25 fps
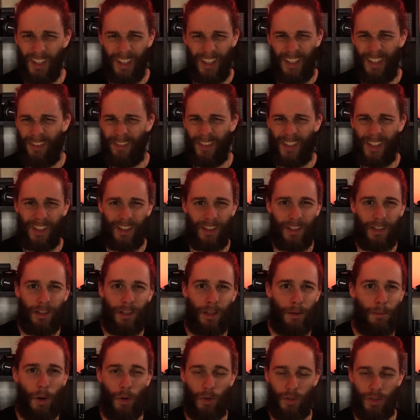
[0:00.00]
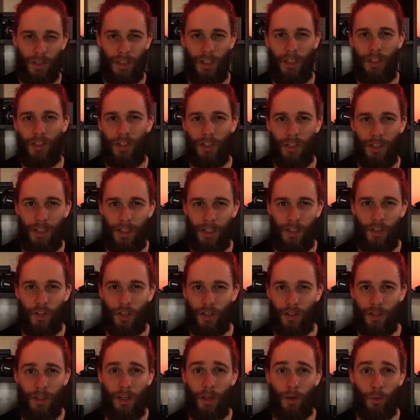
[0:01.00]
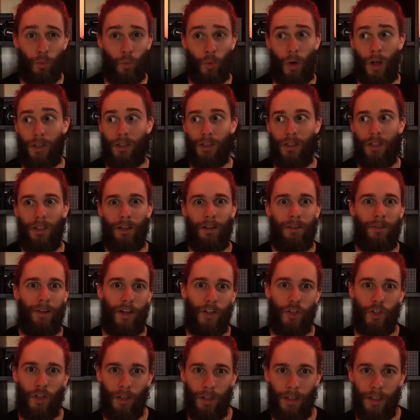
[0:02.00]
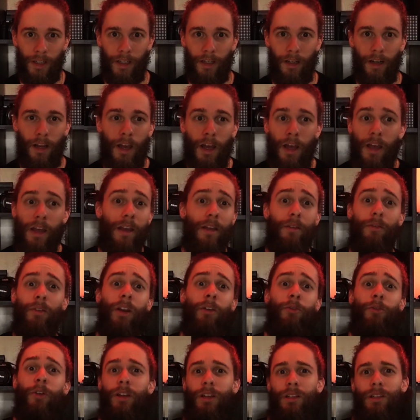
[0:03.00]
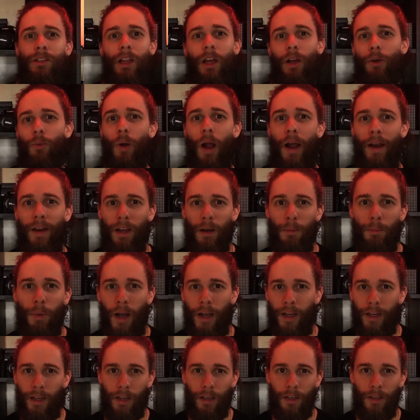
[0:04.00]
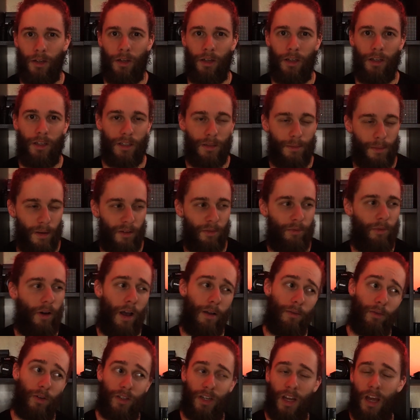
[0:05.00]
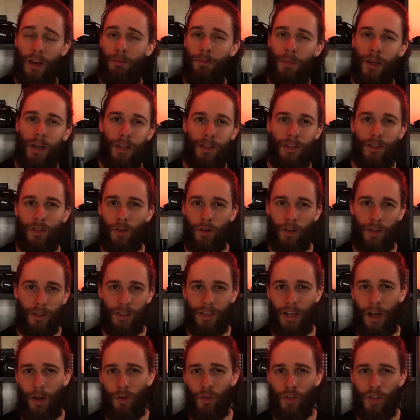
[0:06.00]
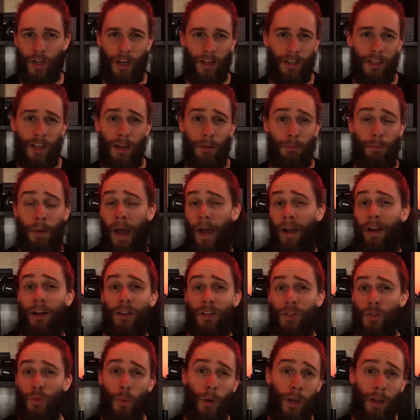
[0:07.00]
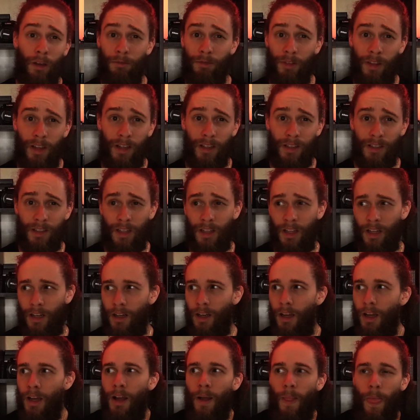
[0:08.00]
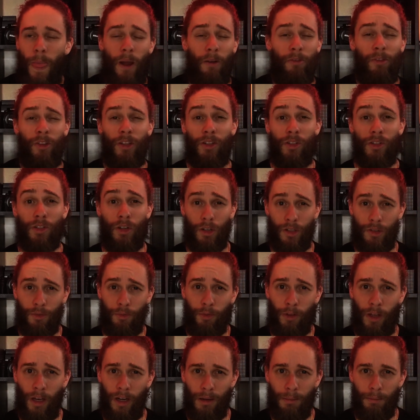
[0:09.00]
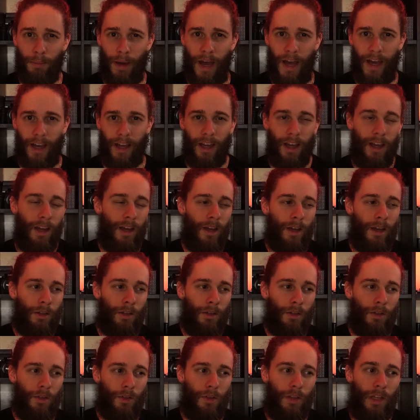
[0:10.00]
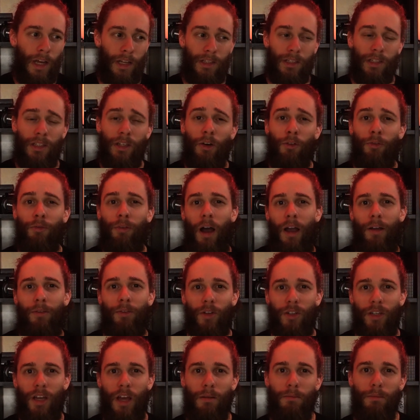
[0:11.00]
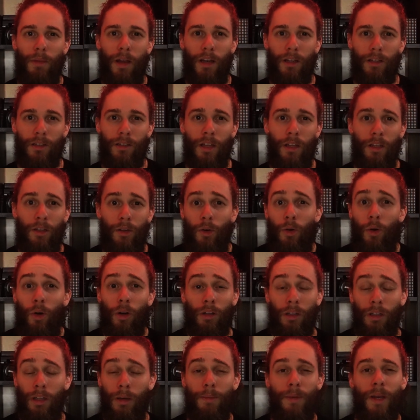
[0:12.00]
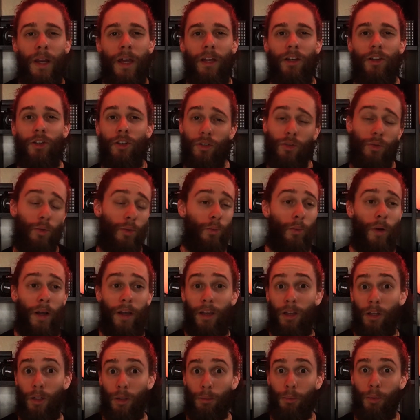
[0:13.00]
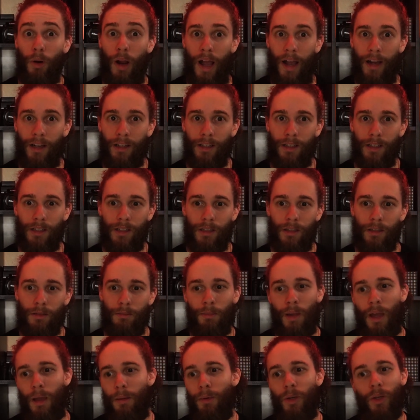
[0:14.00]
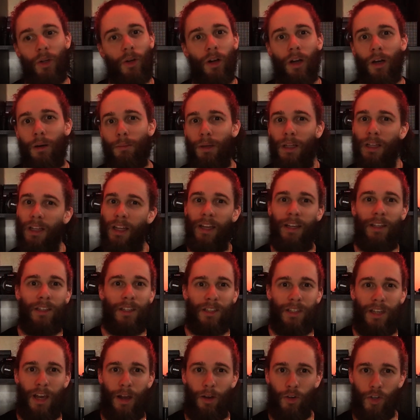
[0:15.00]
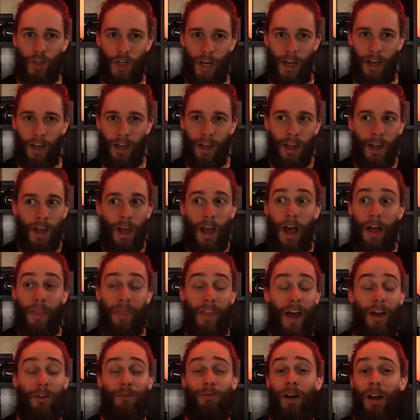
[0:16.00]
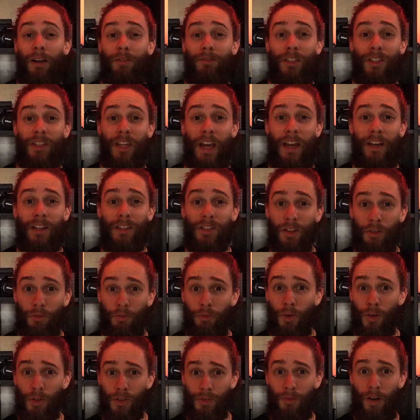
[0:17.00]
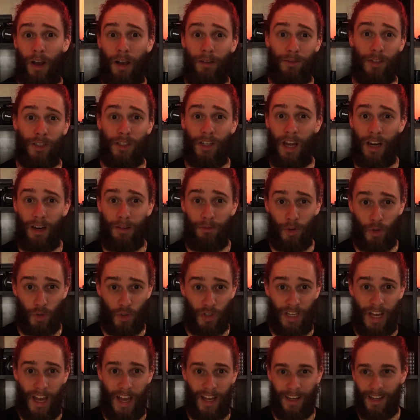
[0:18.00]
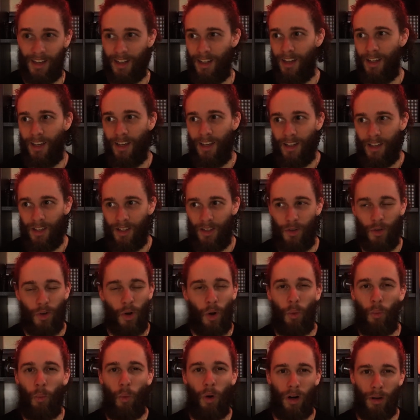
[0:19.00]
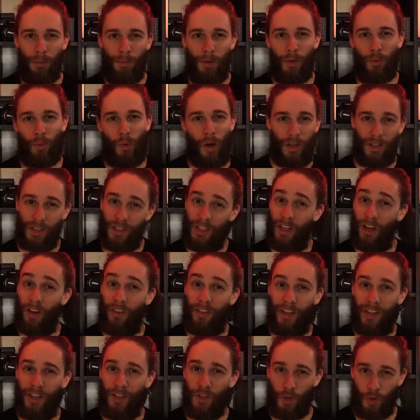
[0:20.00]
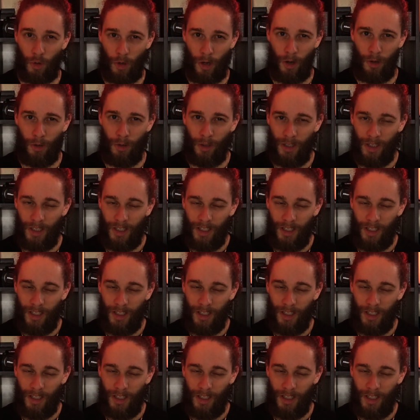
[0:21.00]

Even the most seasoned DJs get rusty eventually, and even if it is like riding a bike and you need to spend 5 or 10 minutes during sound check to get back into the swing of things, and then everything starts flooding back, that's still 5 or 10 minutes that you could eliminate just with regular practice. Maybe you're going to be late to sound check, and that 5 to 10 is the first 5 to 10 of your set. You don't want to be rusty on the intro.